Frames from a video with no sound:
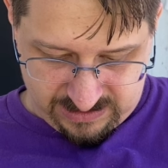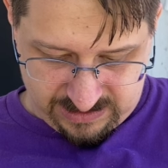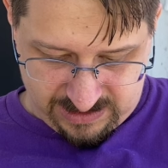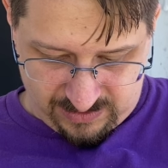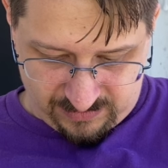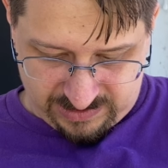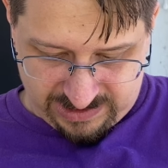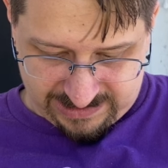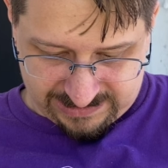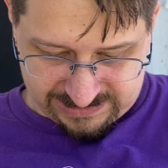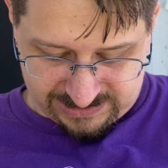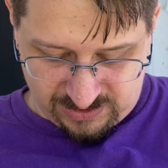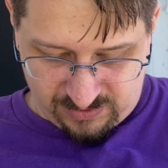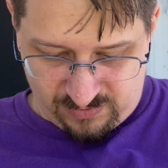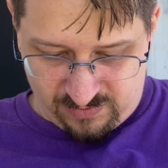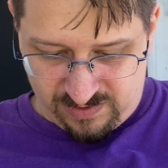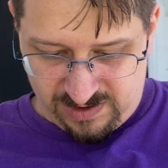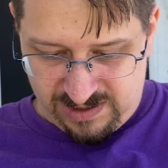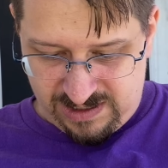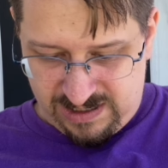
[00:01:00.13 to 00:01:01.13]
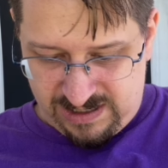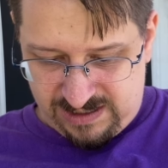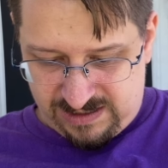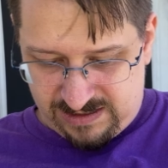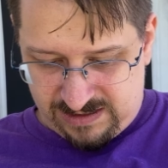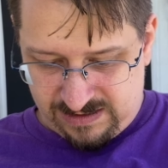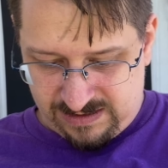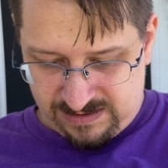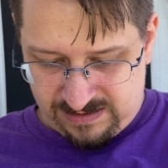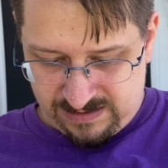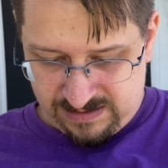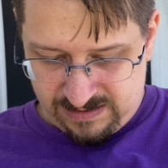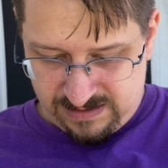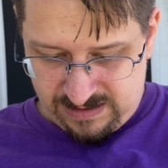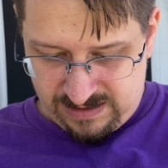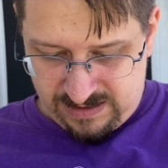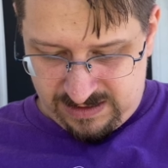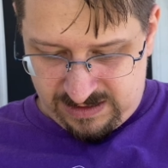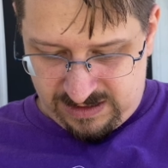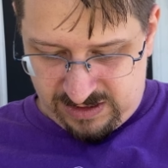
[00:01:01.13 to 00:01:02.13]
Okay, so
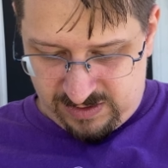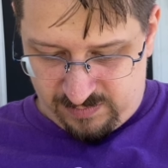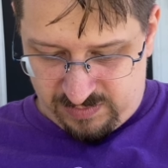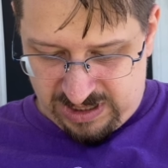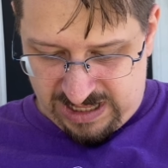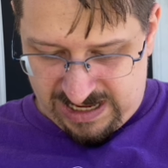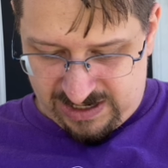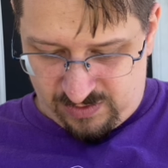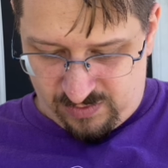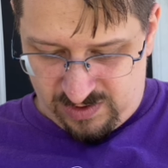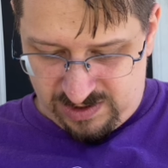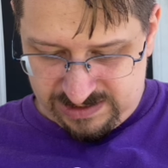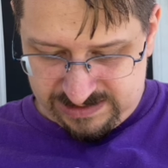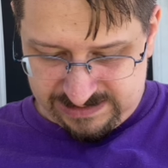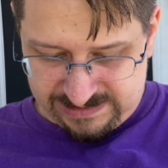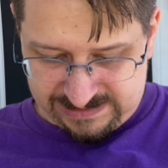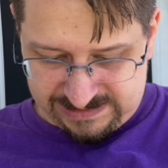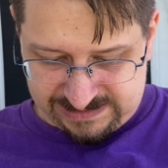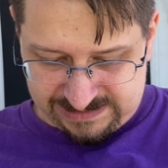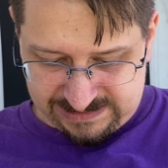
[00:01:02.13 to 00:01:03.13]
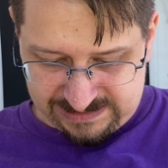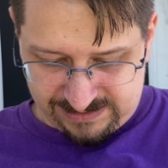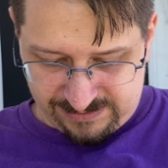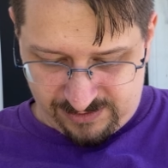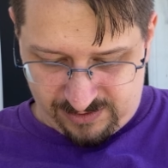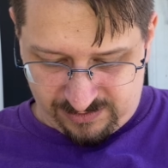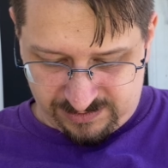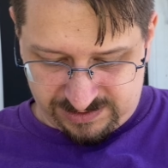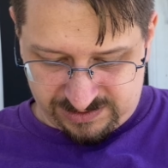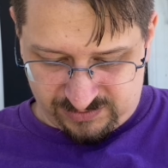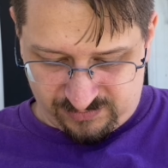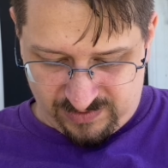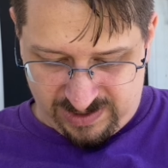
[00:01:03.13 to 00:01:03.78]
black ones are just